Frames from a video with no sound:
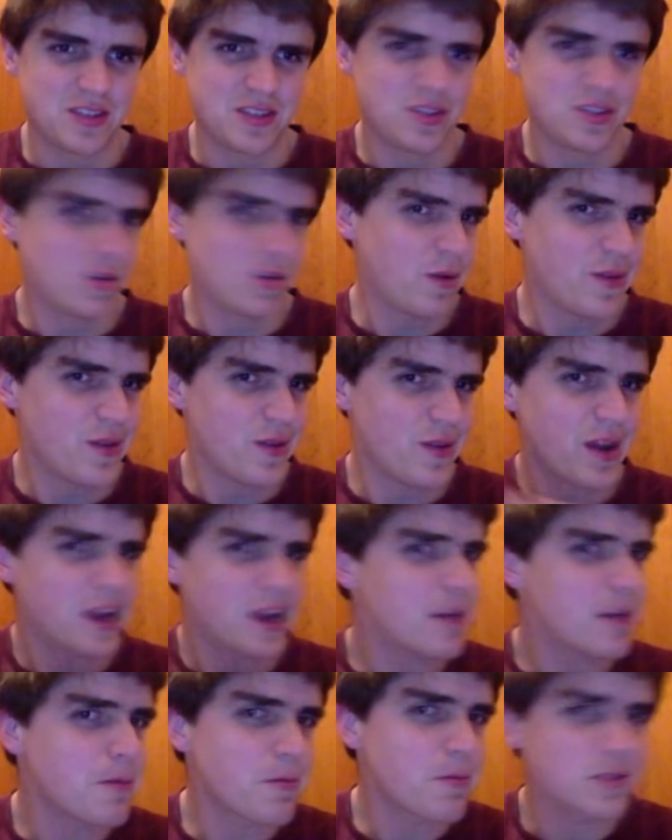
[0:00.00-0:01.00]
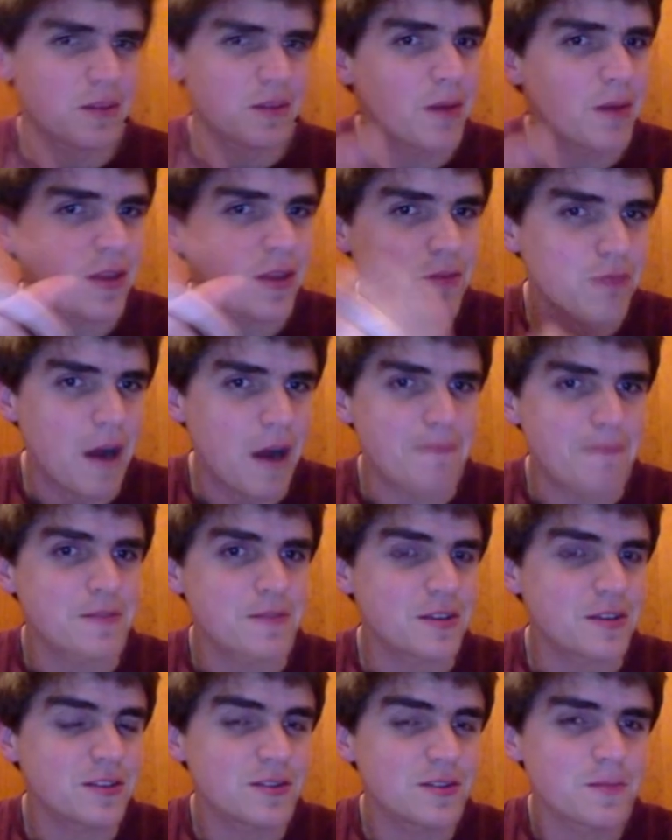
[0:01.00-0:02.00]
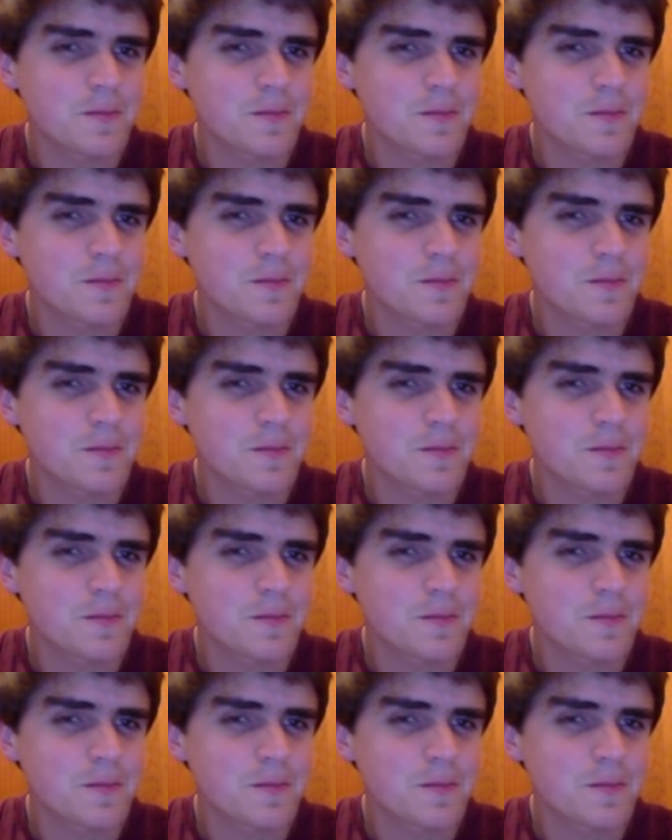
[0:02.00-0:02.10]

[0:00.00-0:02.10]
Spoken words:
So we got to come up with some other properties.